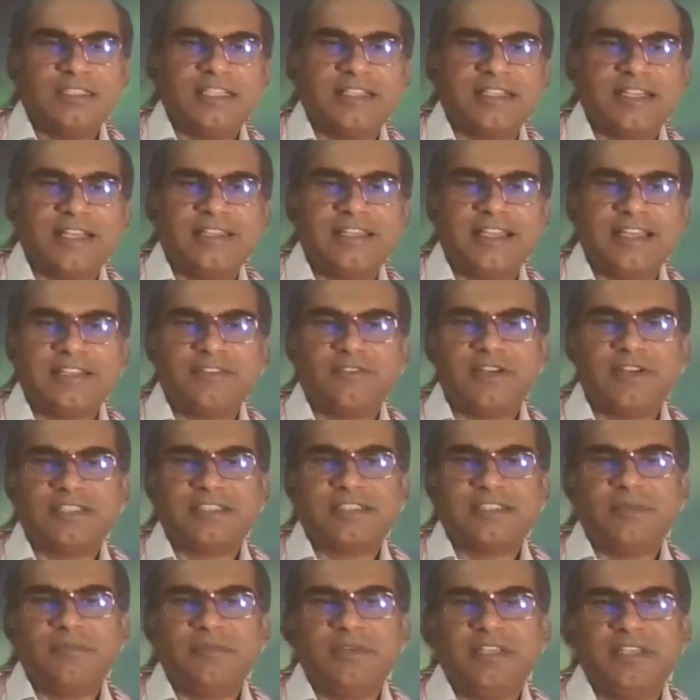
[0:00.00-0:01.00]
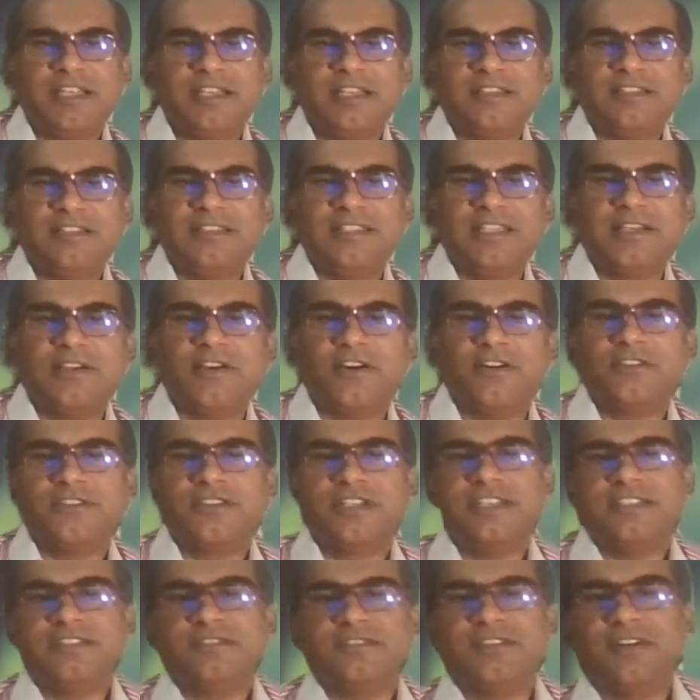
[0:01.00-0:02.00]
The conduct was committed in the
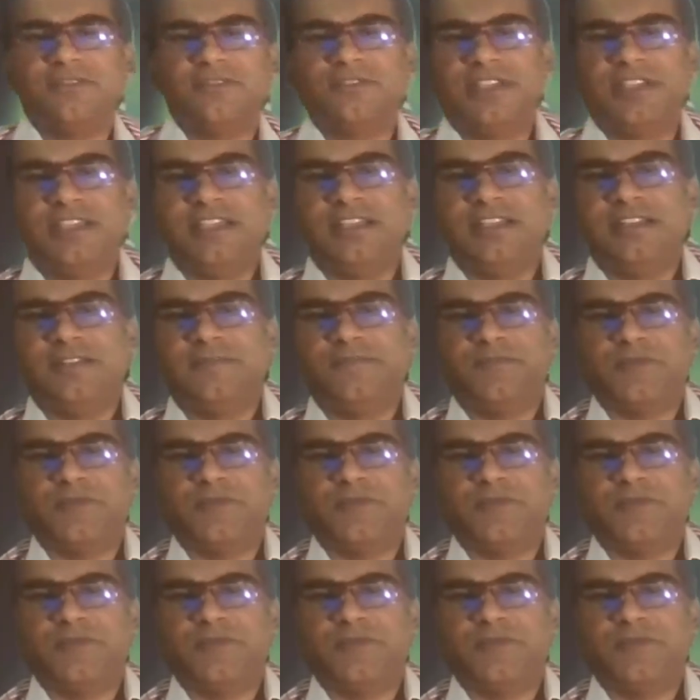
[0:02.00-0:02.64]
context of the